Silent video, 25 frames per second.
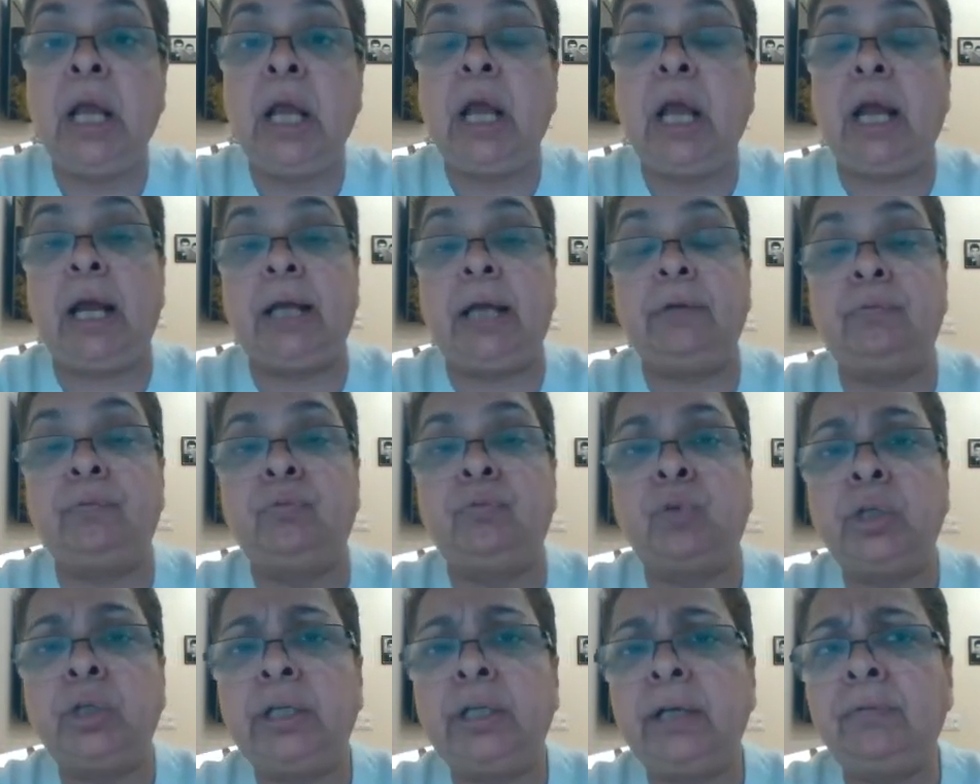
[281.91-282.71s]
And
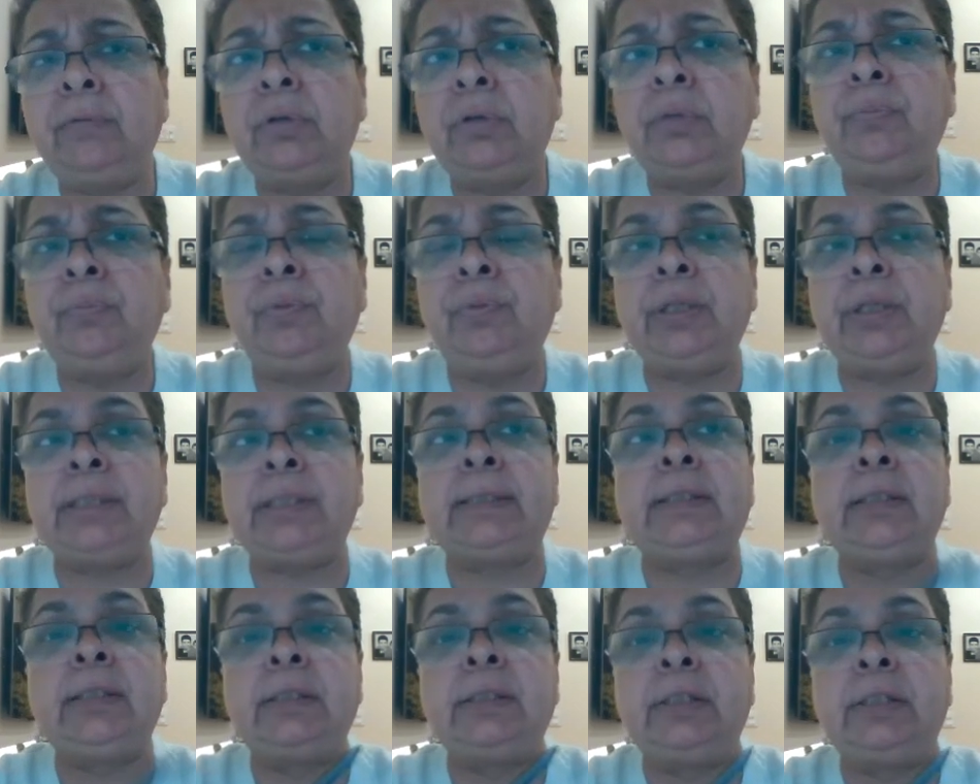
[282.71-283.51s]
whatever is
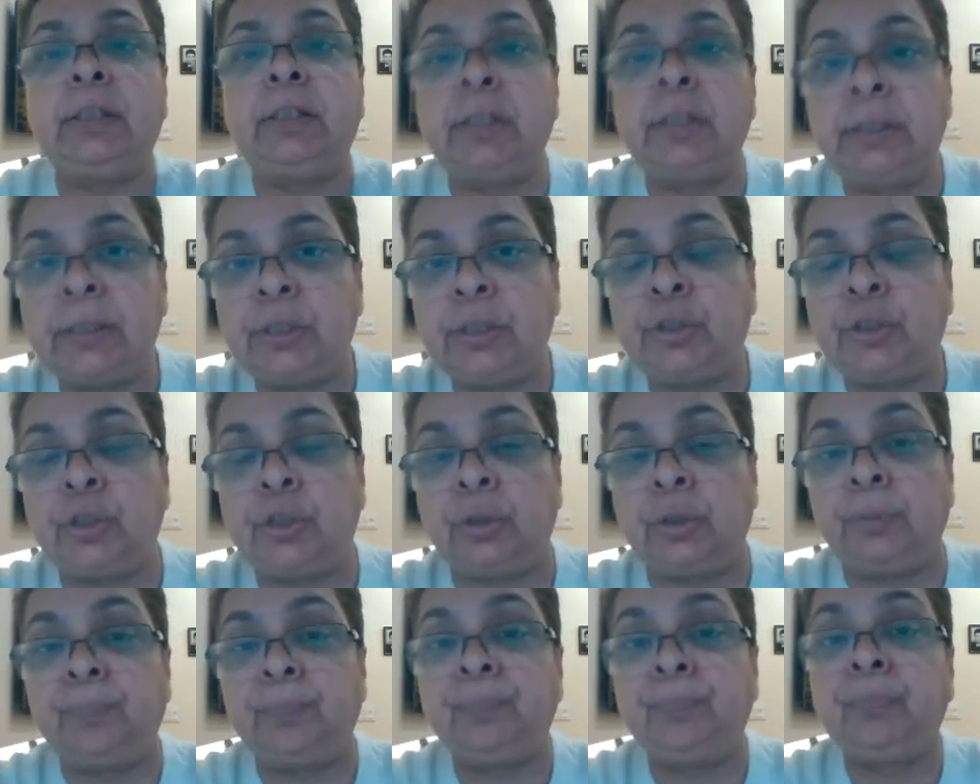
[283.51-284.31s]
the
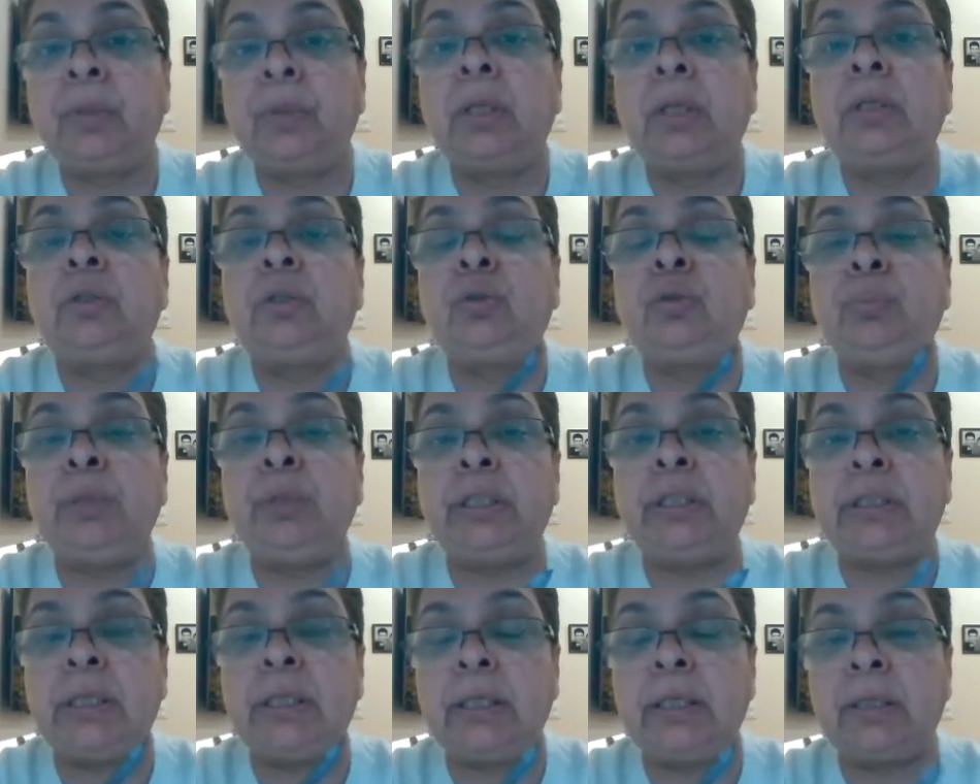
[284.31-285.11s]
decision to be
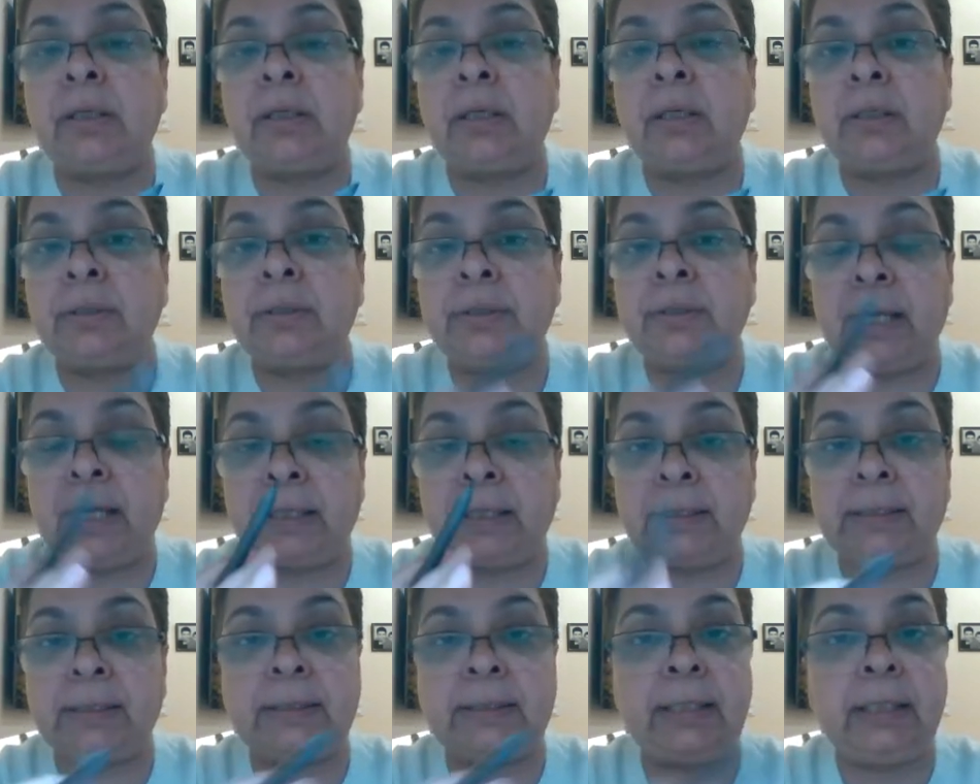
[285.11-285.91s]
that
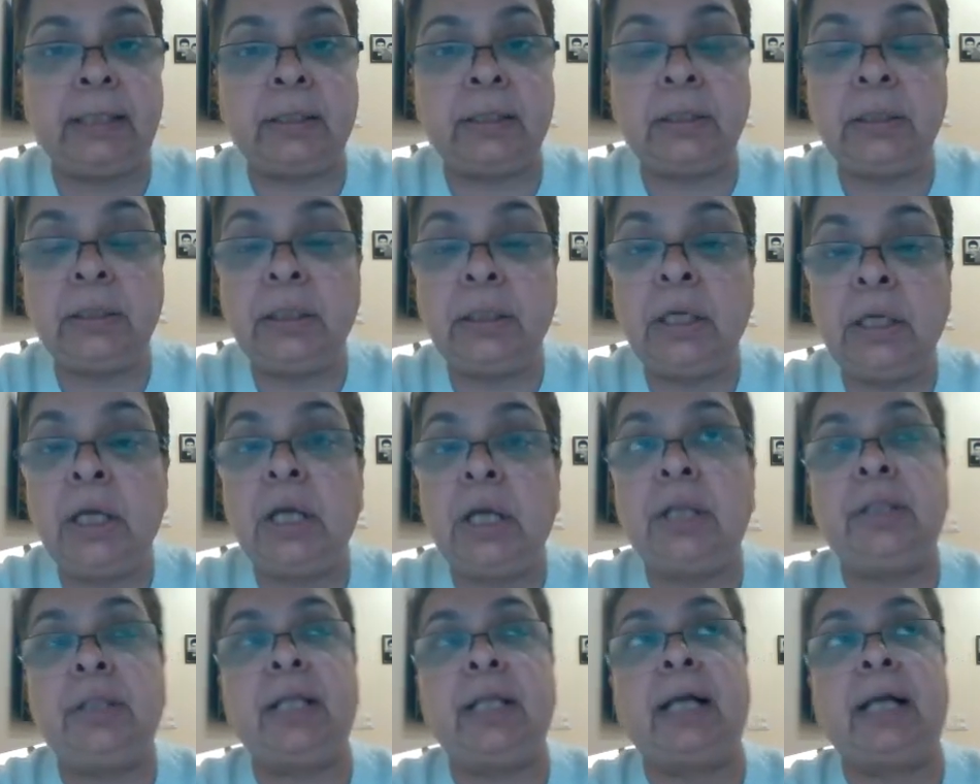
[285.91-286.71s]
is taken,
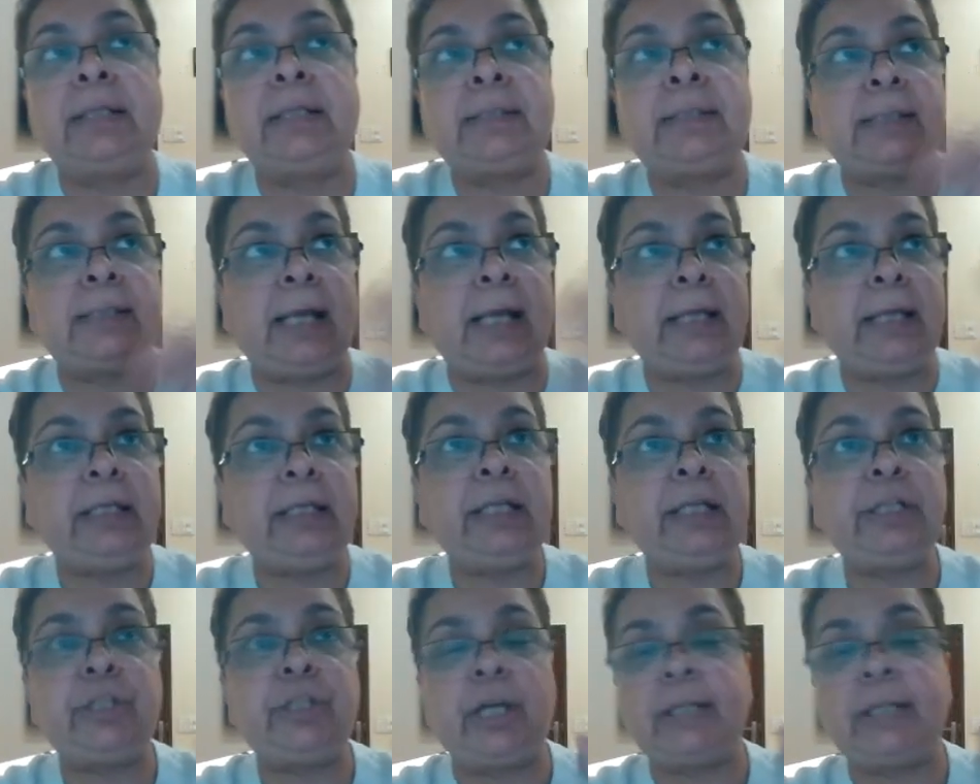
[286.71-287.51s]
that
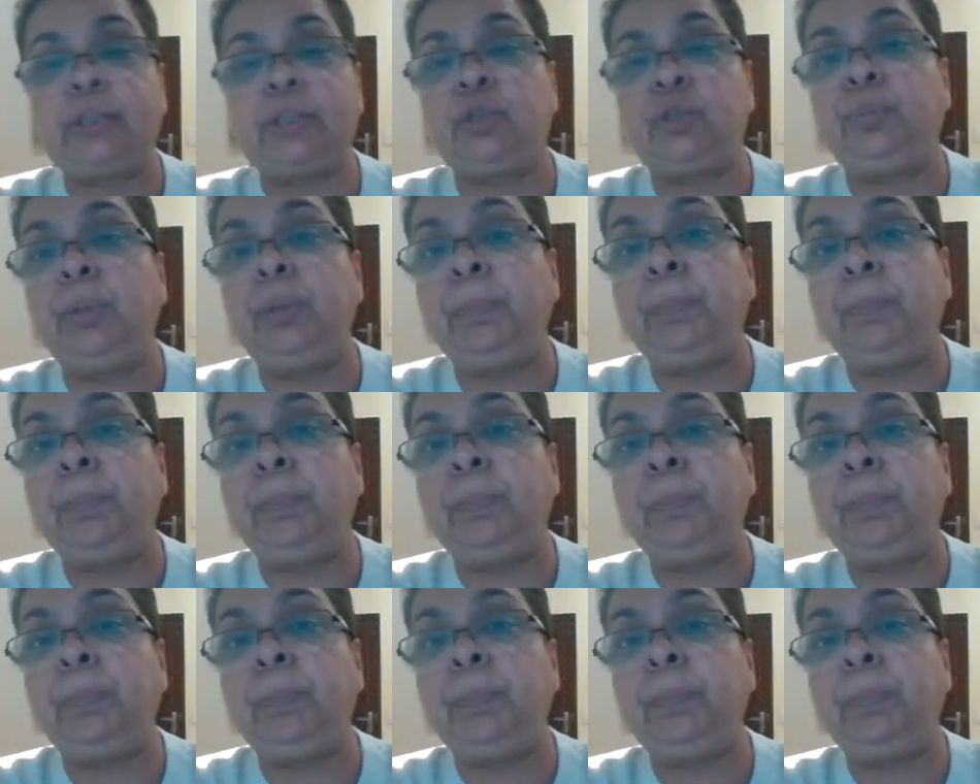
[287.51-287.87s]
signage has to be